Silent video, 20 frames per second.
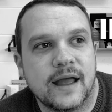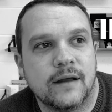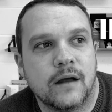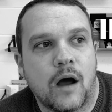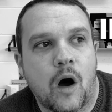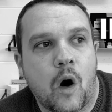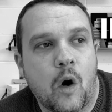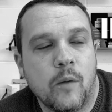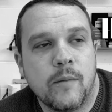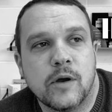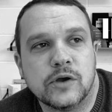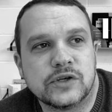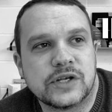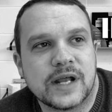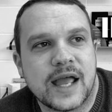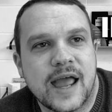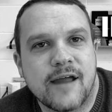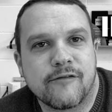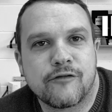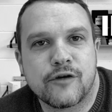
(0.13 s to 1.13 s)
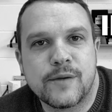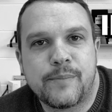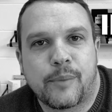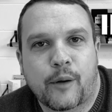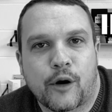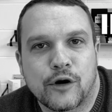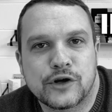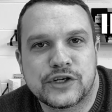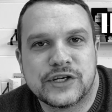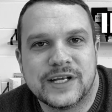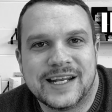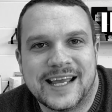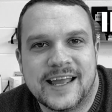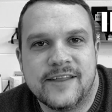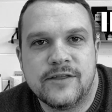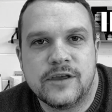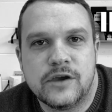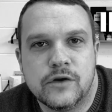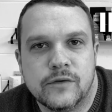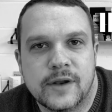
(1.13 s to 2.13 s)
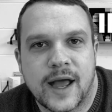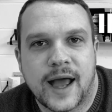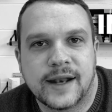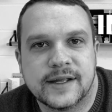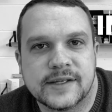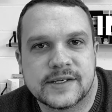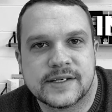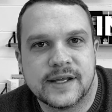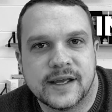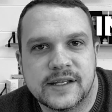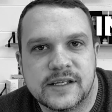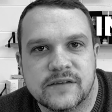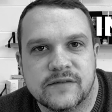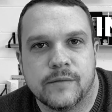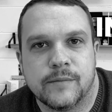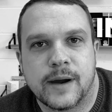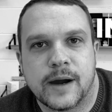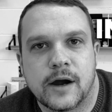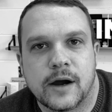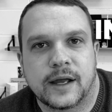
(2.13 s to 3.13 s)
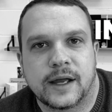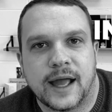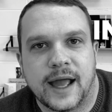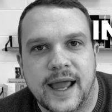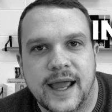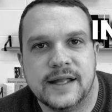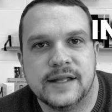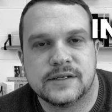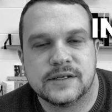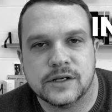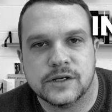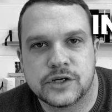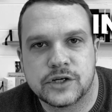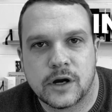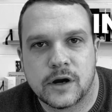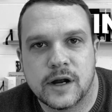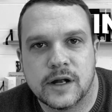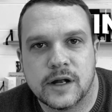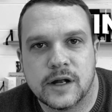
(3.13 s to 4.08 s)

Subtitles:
almost every person in the United States of America hates insurance.